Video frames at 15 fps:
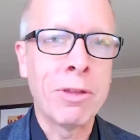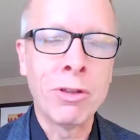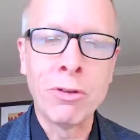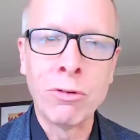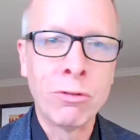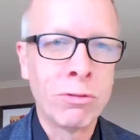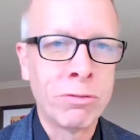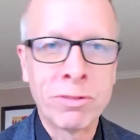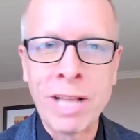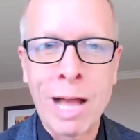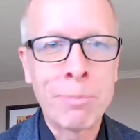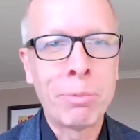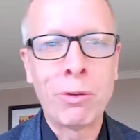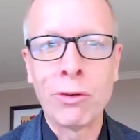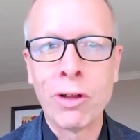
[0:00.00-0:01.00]
you
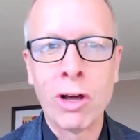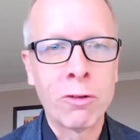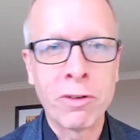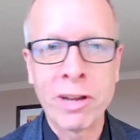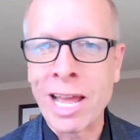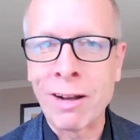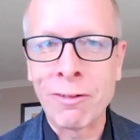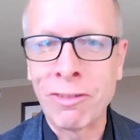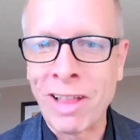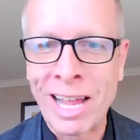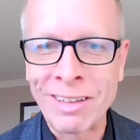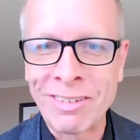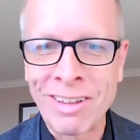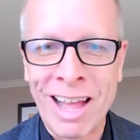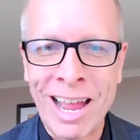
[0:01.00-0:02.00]
got pulled over, you had a
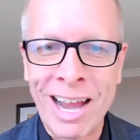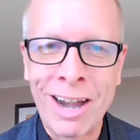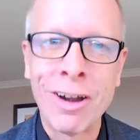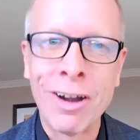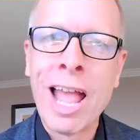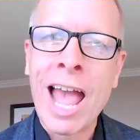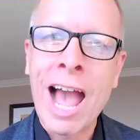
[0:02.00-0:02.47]
flat tire?